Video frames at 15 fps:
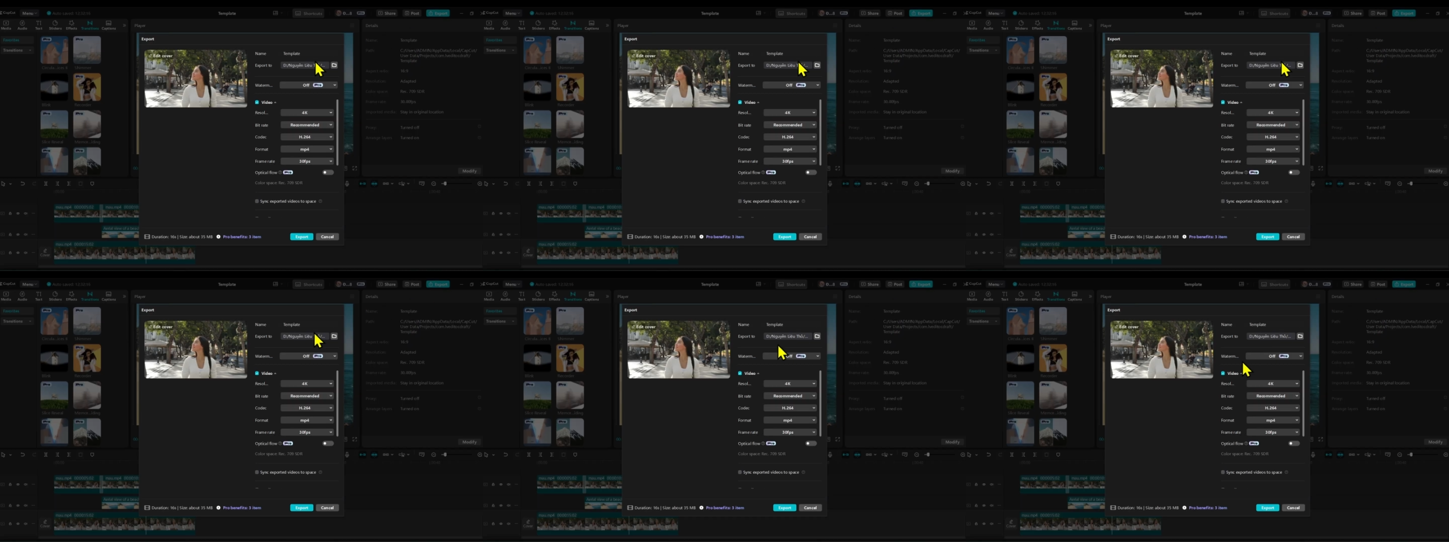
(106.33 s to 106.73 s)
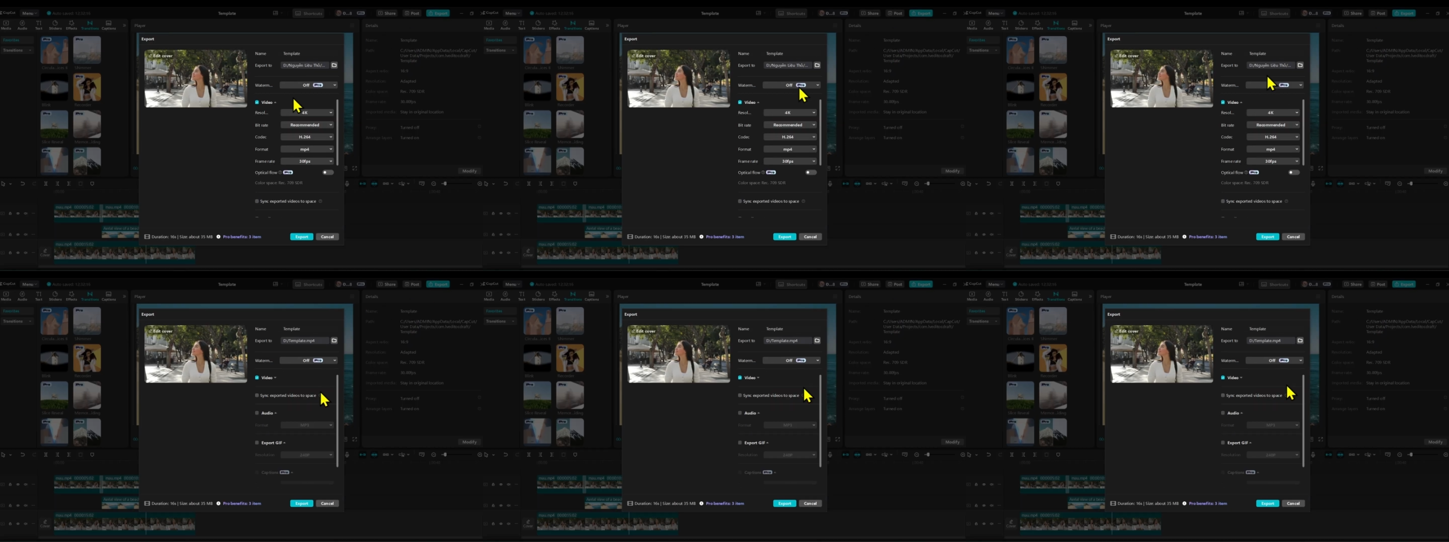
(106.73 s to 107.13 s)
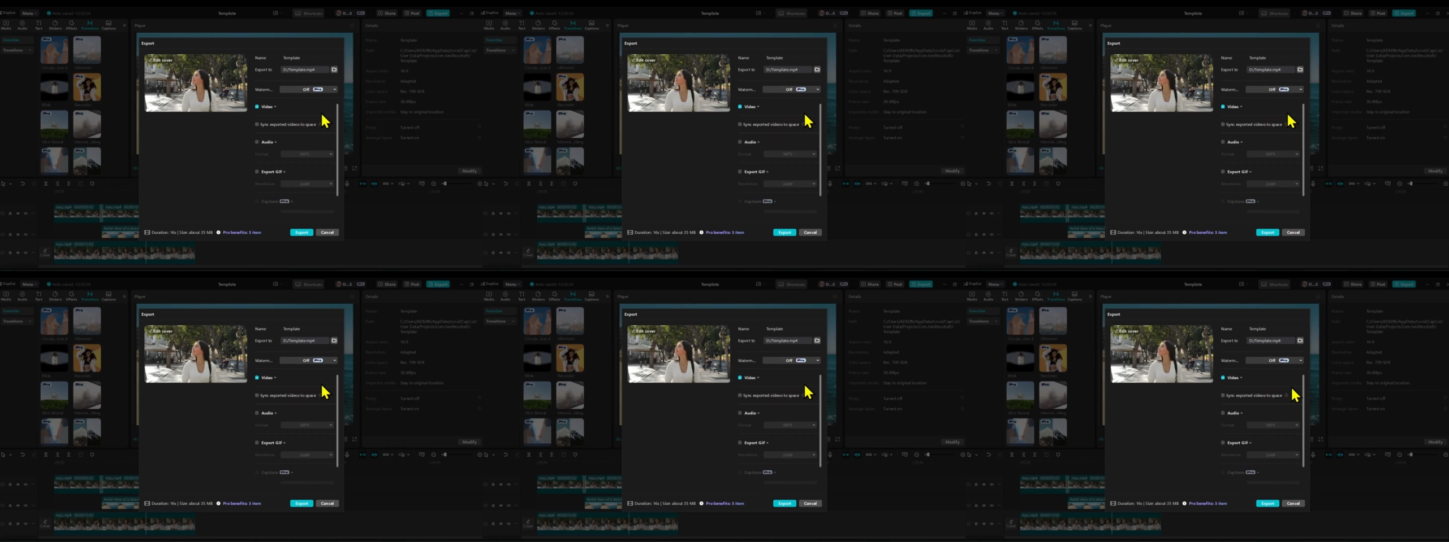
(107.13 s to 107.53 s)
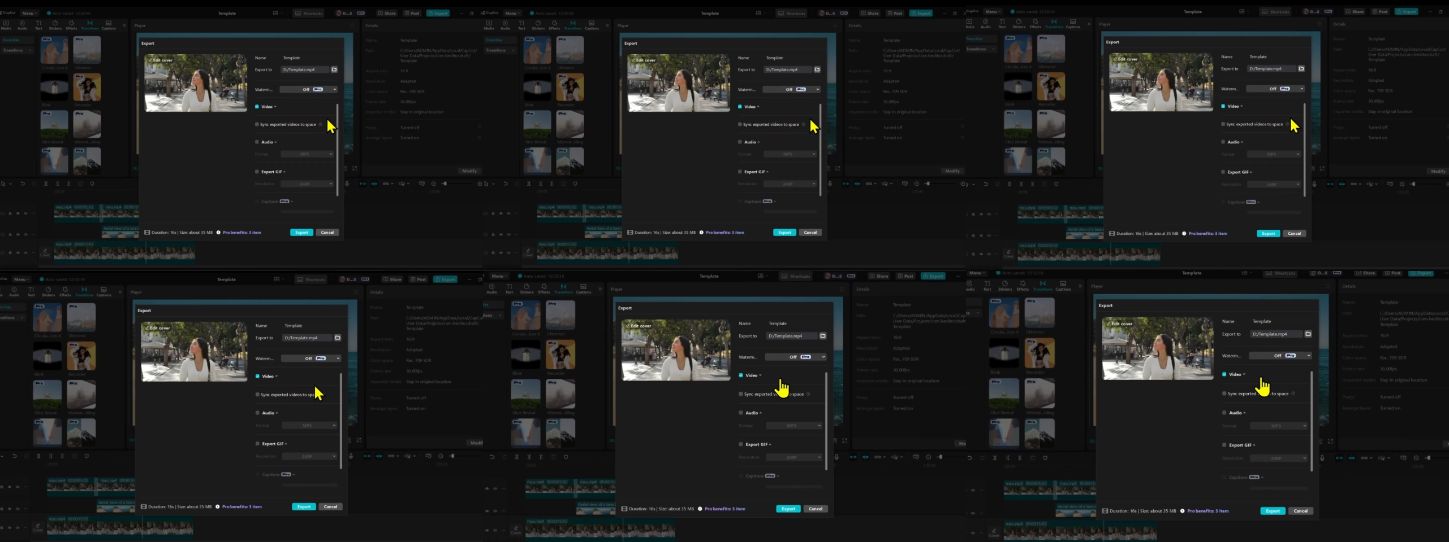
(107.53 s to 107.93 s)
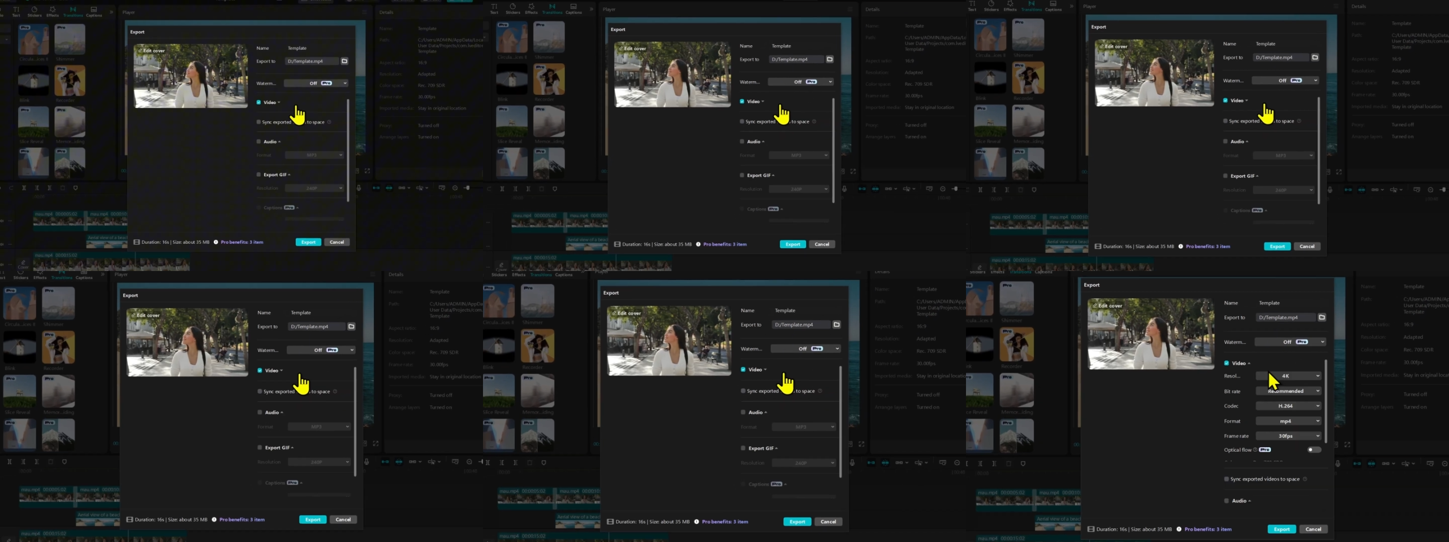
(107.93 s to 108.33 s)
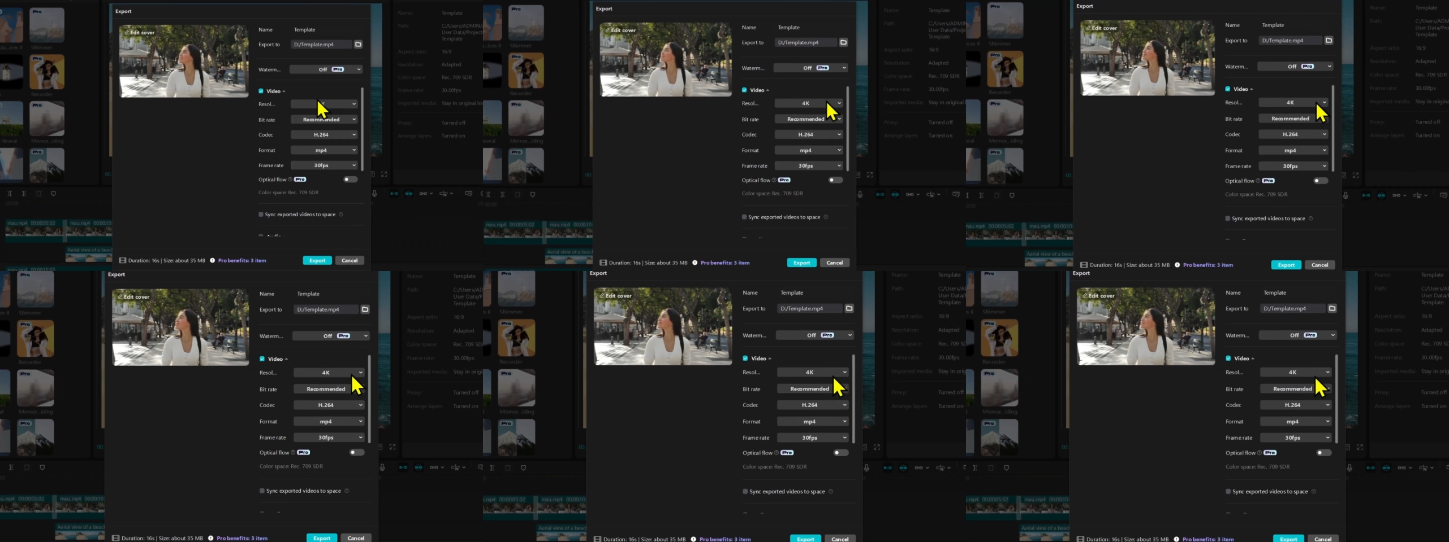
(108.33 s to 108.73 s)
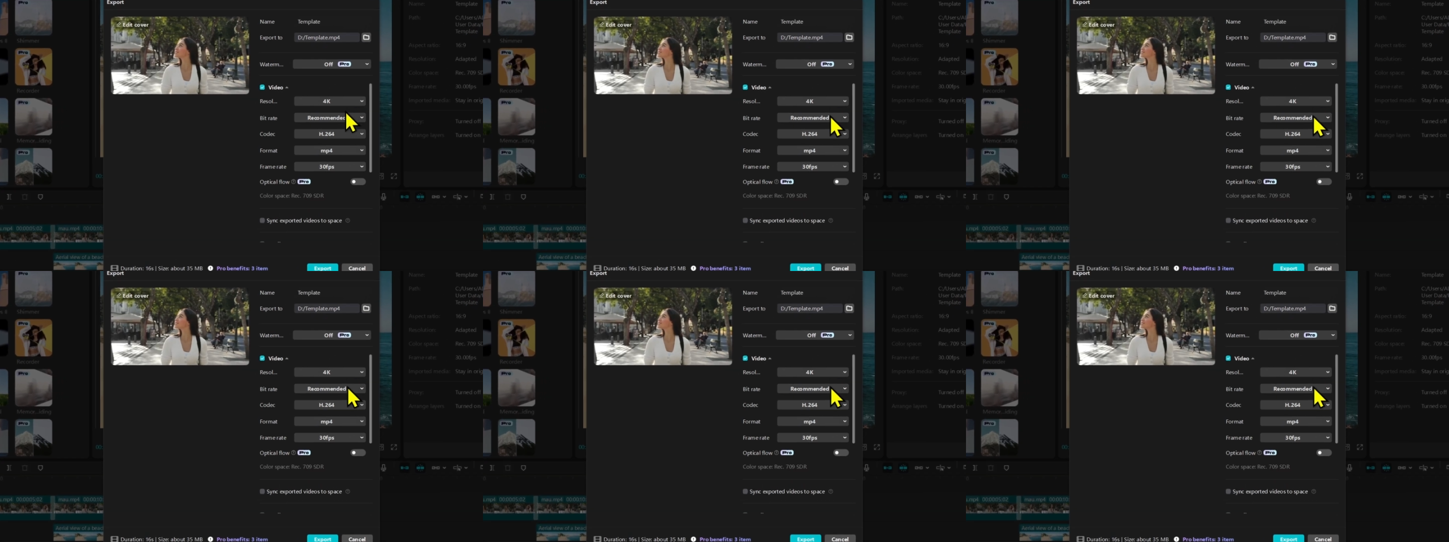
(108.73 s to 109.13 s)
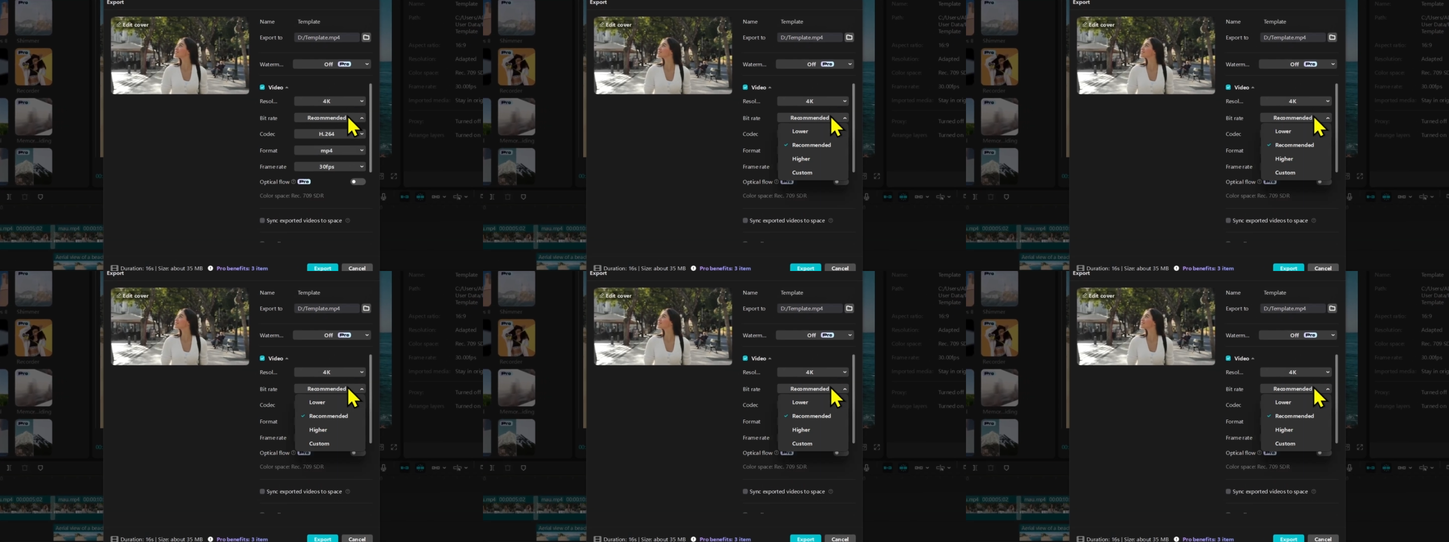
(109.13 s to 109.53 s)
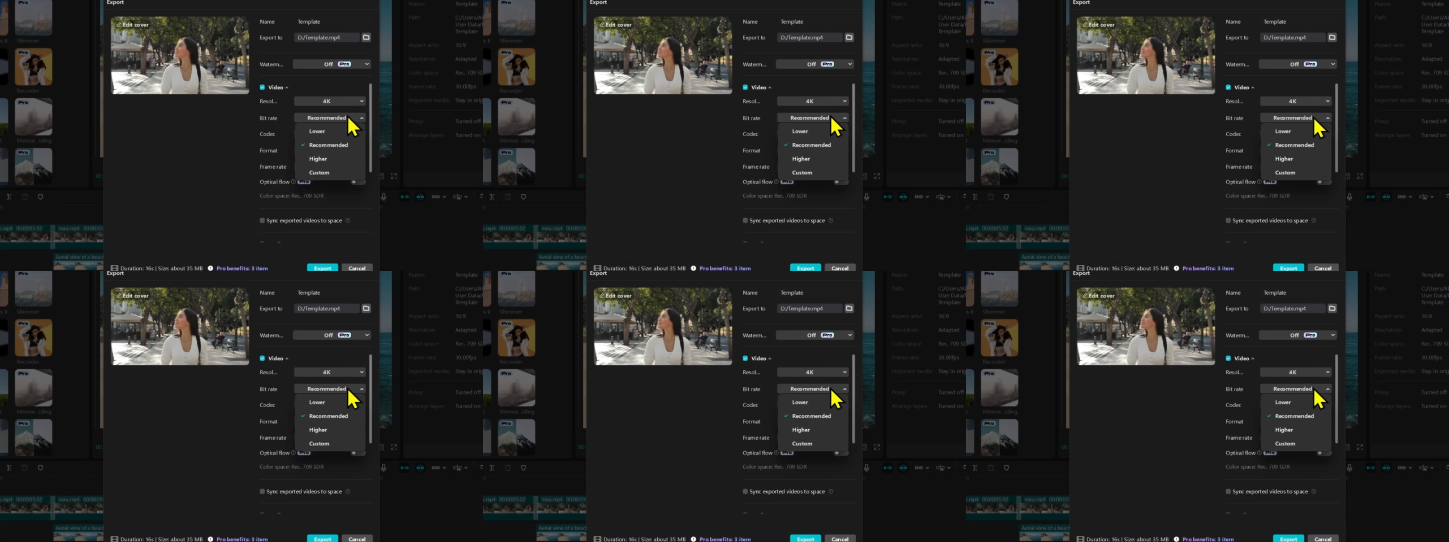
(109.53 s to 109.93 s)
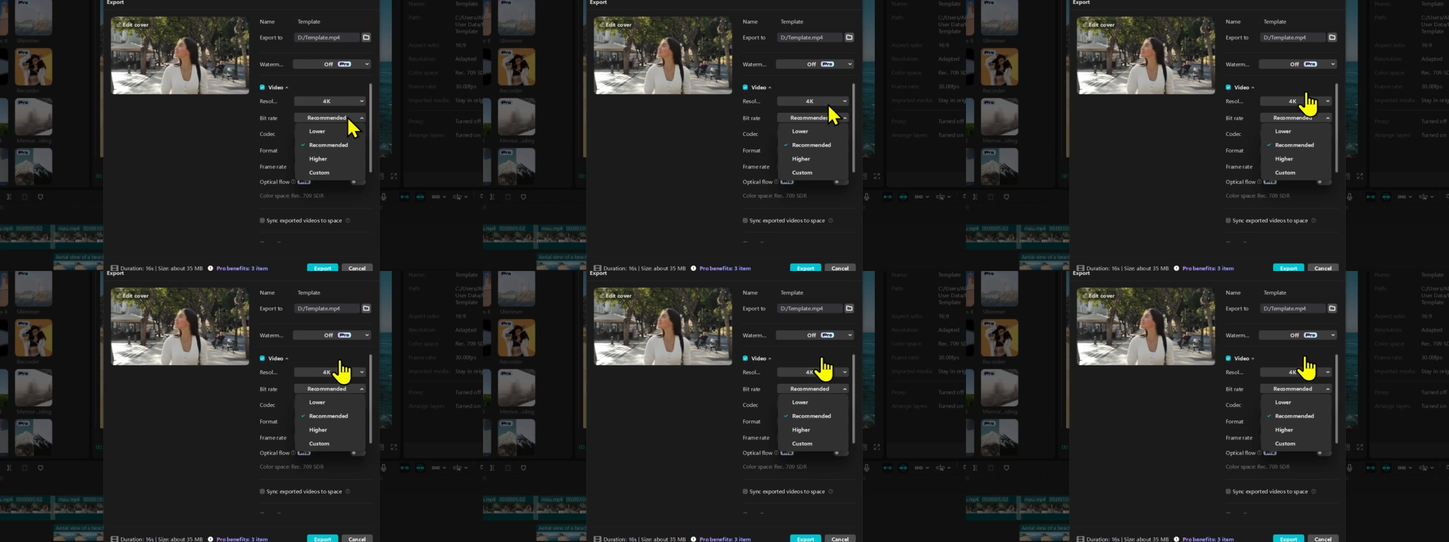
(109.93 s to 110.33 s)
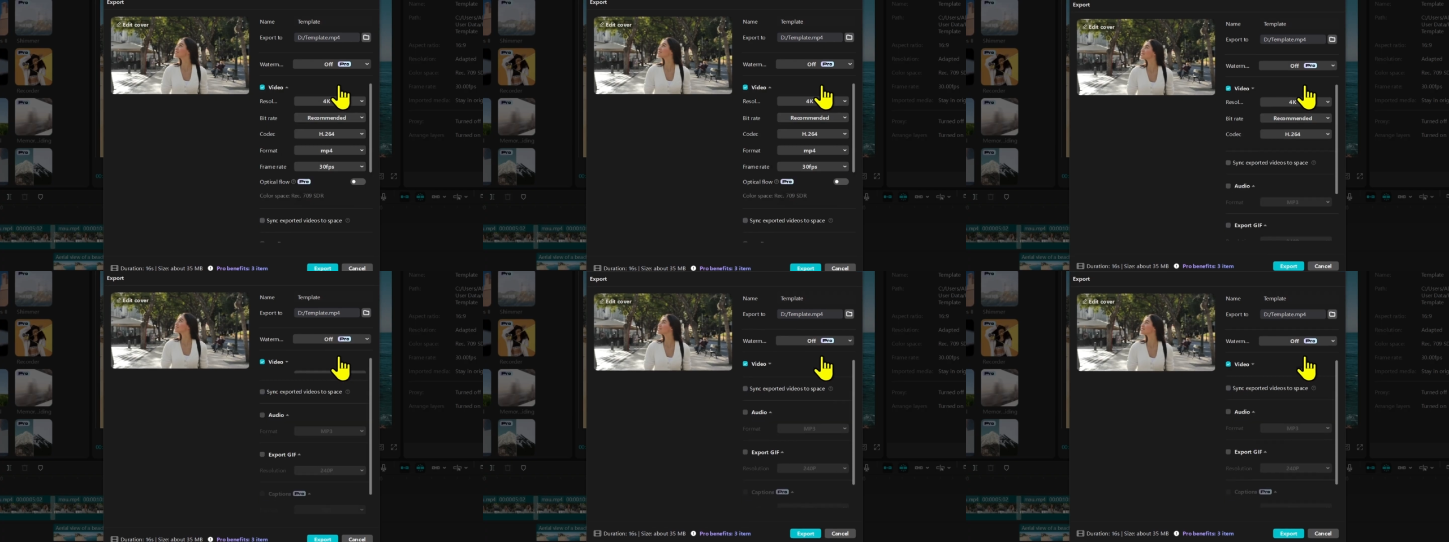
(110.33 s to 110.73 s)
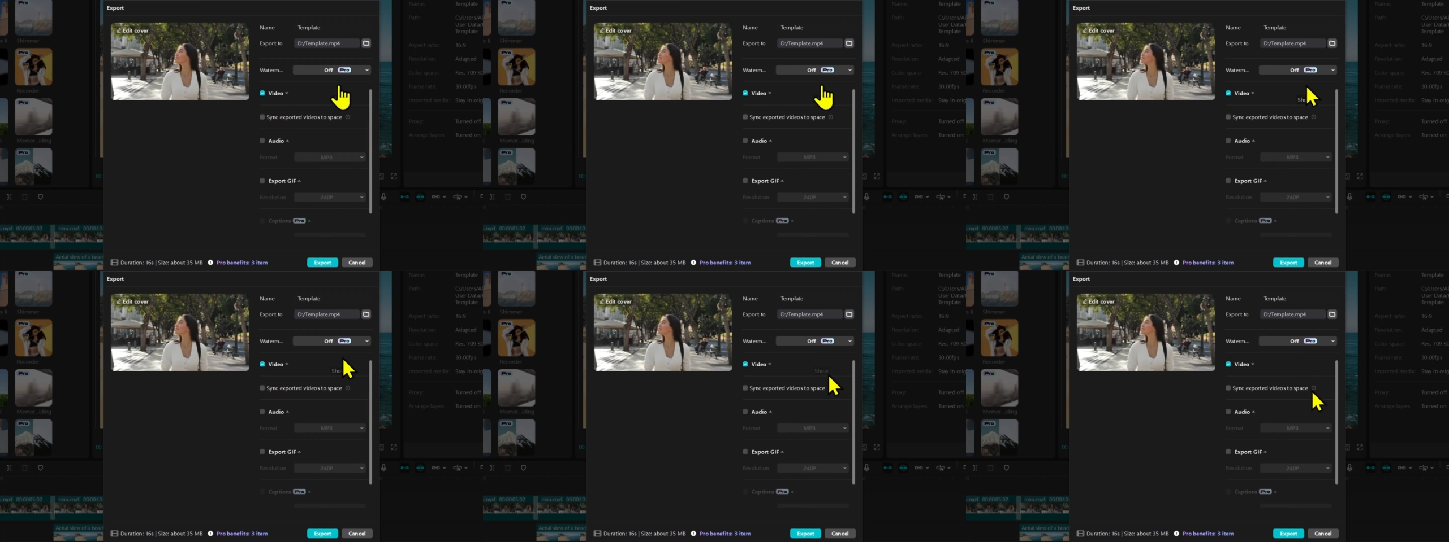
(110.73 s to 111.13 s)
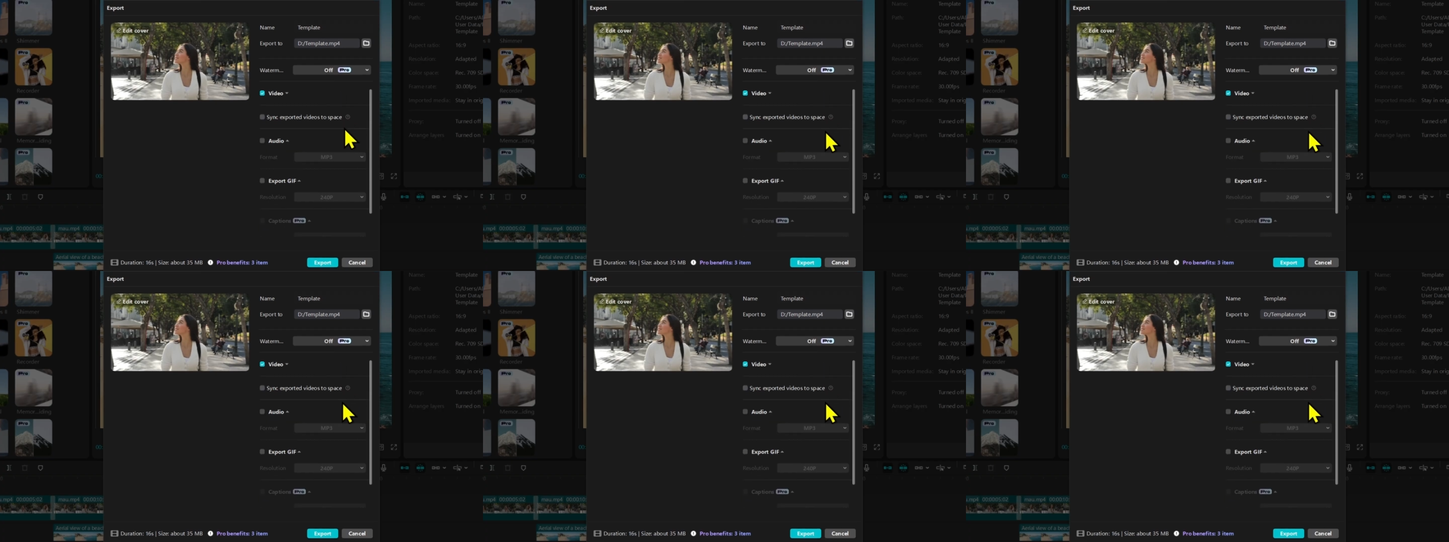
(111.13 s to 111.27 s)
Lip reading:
[unreadable: no face in view]